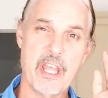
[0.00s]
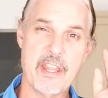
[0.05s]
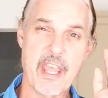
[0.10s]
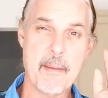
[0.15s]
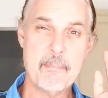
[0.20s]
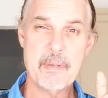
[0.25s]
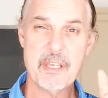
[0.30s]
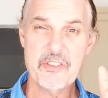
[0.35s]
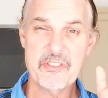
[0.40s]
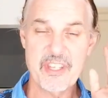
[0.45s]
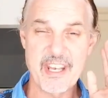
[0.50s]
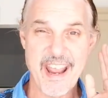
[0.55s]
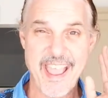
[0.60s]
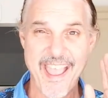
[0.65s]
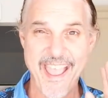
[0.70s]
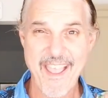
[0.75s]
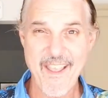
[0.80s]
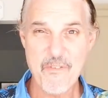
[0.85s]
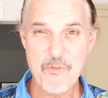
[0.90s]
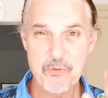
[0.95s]
that means that
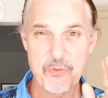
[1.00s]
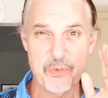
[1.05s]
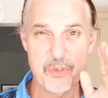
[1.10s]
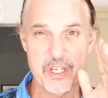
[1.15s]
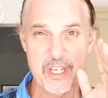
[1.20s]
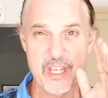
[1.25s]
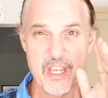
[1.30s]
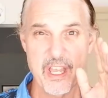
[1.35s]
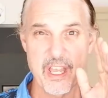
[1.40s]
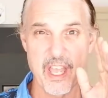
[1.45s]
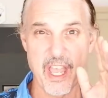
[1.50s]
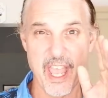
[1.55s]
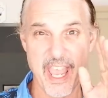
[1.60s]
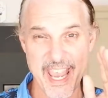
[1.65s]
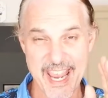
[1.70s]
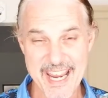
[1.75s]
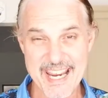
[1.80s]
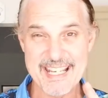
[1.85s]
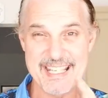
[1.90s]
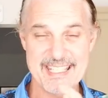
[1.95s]
every
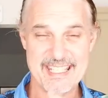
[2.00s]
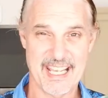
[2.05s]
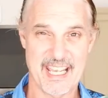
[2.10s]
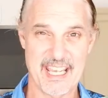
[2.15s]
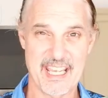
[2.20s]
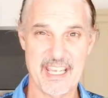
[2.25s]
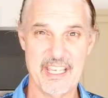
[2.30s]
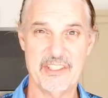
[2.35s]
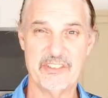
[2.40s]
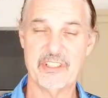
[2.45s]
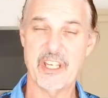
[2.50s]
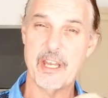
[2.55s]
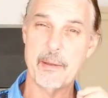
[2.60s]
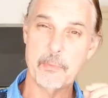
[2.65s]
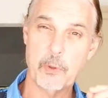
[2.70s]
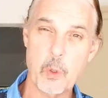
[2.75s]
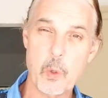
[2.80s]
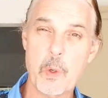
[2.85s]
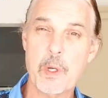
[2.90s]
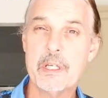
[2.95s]
8 days, I'm
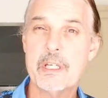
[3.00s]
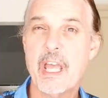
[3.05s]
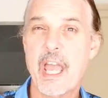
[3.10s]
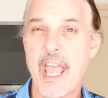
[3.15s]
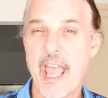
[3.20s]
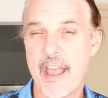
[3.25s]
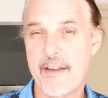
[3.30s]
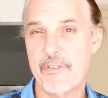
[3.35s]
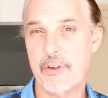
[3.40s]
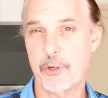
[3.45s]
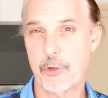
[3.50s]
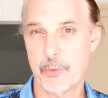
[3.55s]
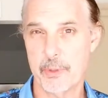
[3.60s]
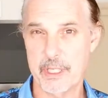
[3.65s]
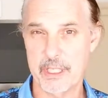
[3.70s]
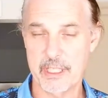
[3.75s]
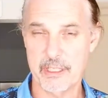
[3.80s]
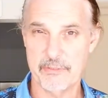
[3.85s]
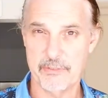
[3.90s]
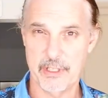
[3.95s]
going to have a
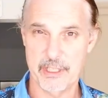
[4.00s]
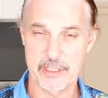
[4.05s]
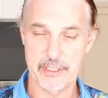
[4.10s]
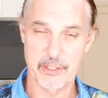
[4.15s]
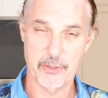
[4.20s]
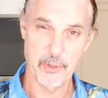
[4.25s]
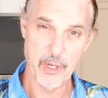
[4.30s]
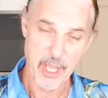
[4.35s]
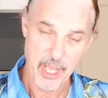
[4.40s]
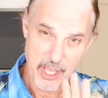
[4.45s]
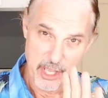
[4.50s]
greening video.